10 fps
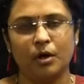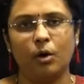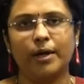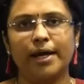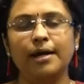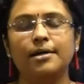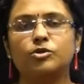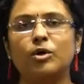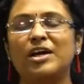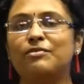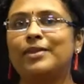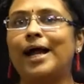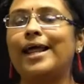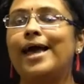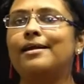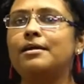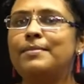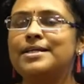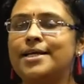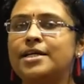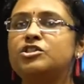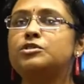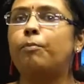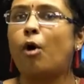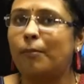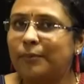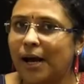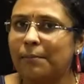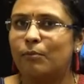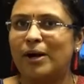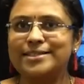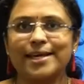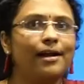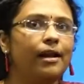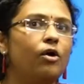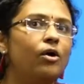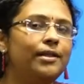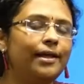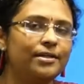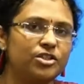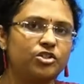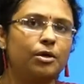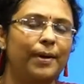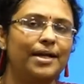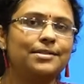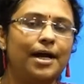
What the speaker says: Okay. So, if that error message is popped up once I click on the register page,